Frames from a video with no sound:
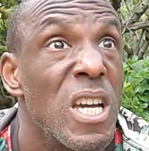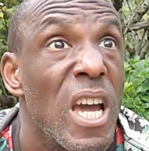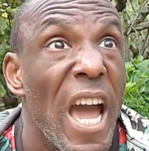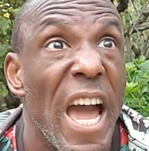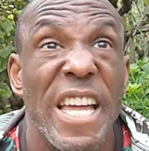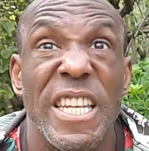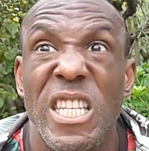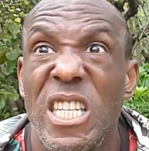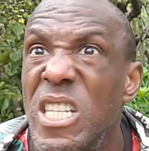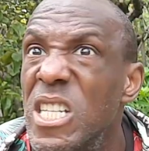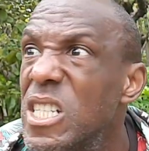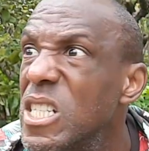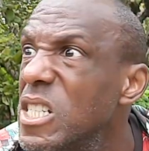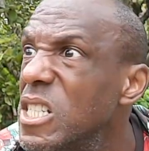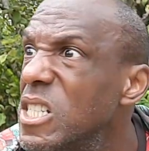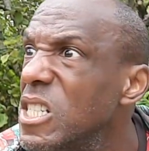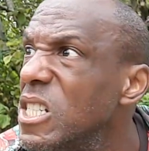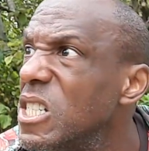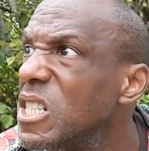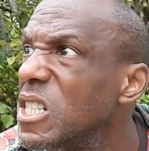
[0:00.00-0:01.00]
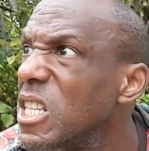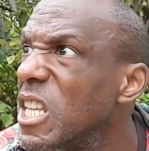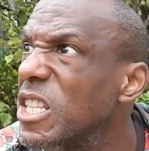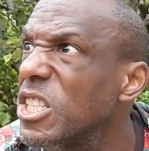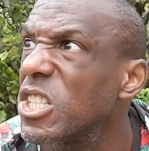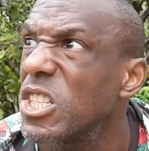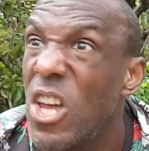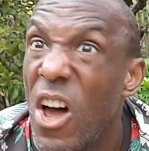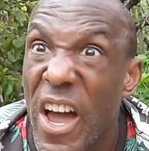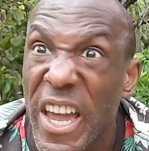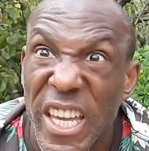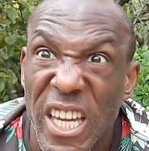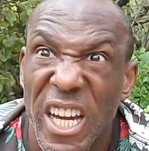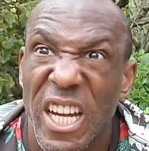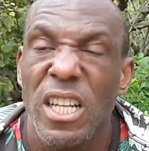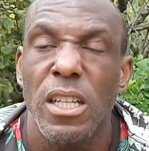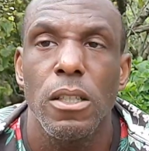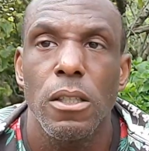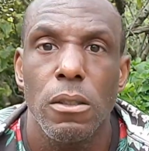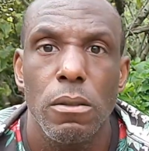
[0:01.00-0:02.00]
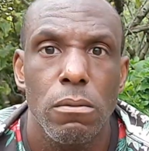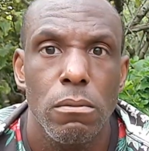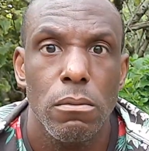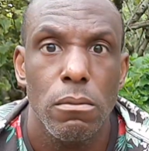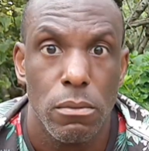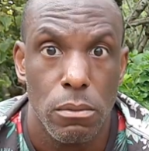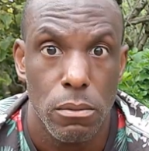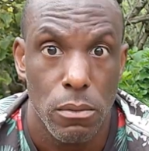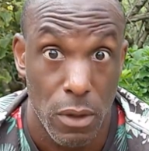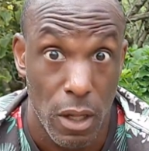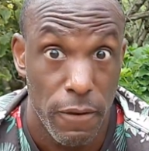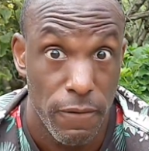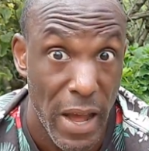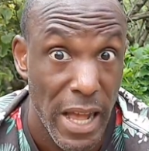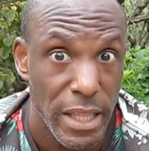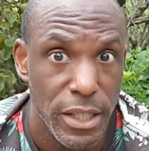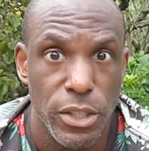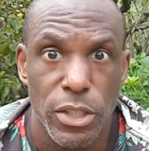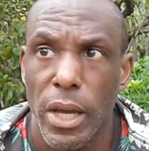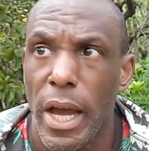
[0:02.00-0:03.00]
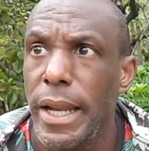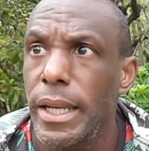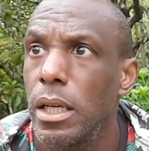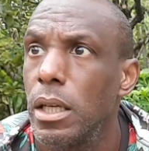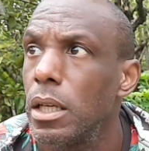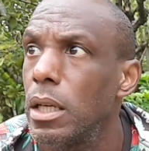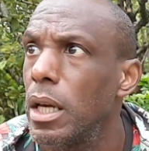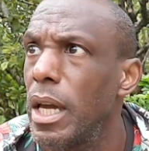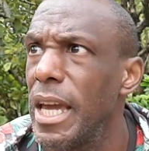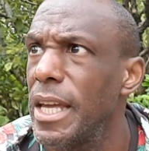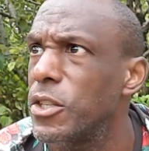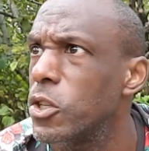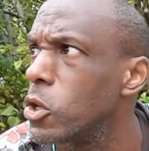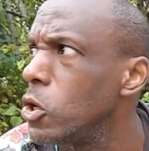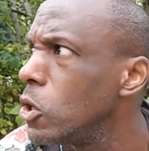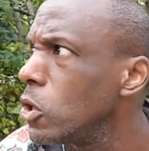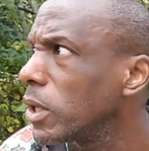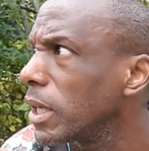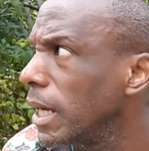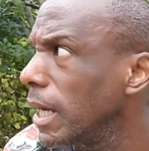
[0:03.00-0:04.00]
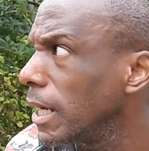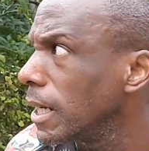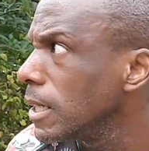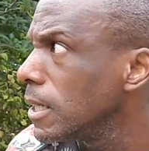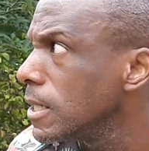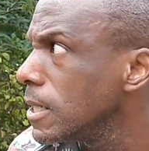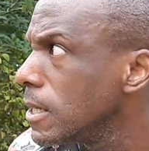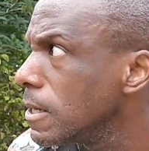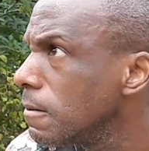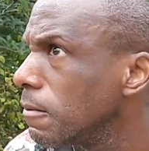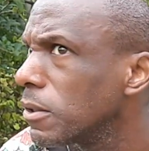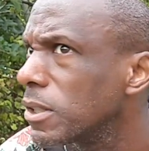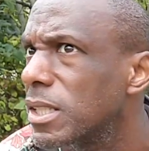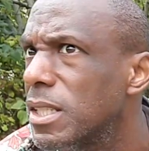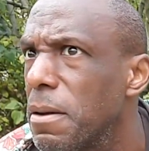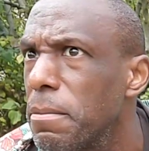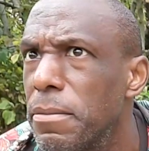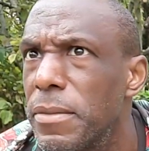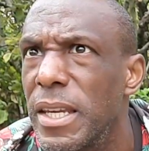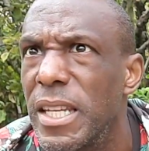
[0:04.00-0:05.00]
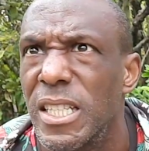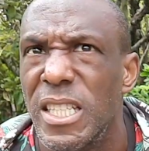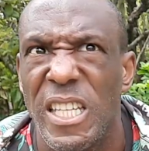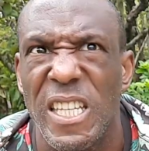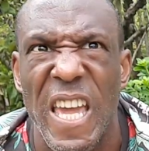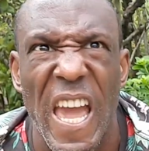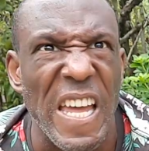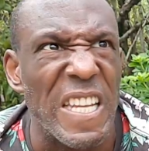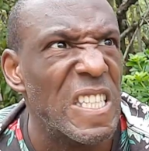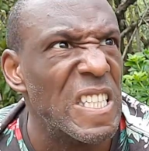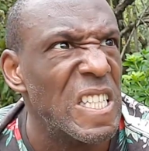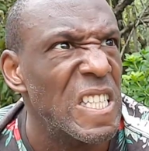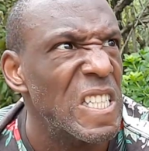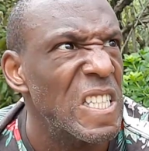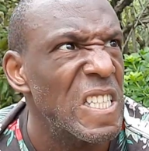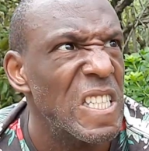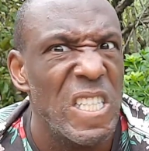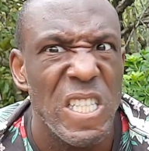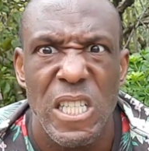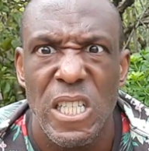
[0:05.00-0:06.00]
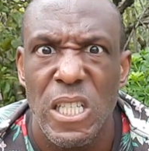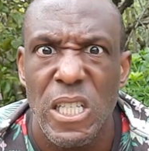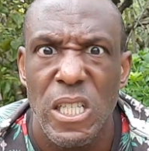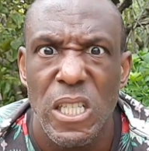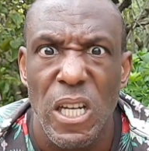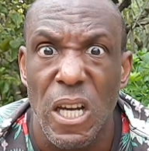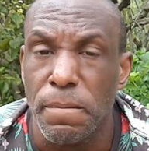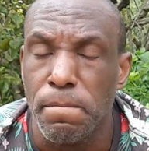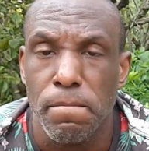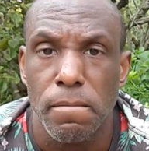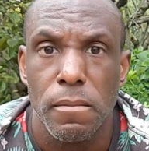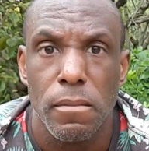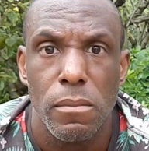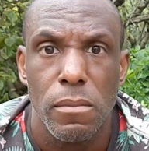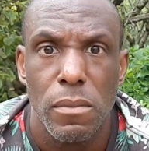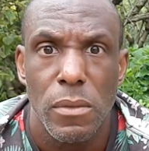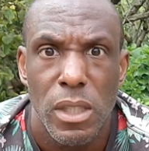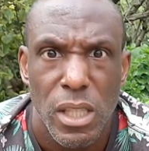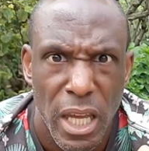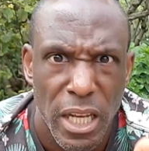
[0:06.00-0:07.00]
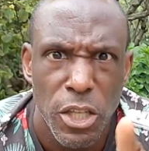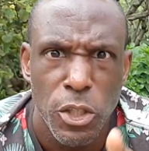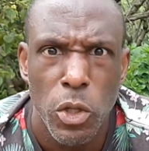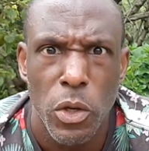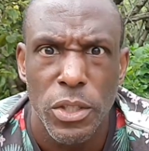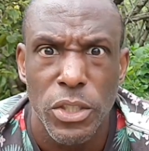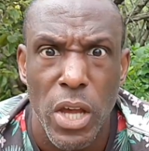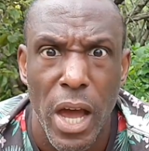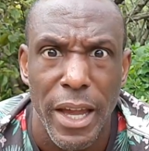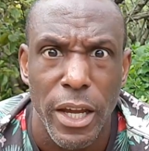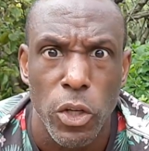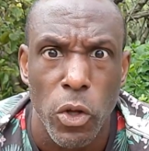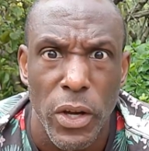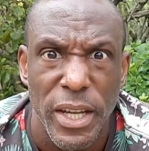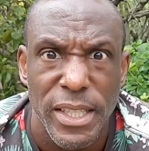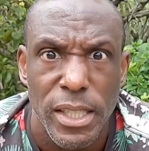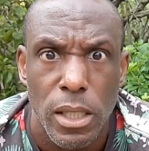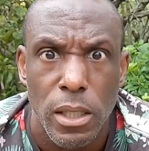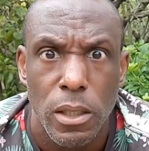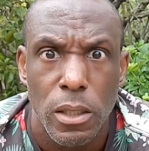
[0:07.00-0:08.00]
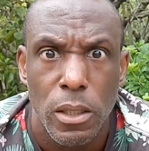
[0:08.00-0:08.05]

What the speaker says: And this tiger, Valentine, is looking for something to get. Can you do a tiger noise?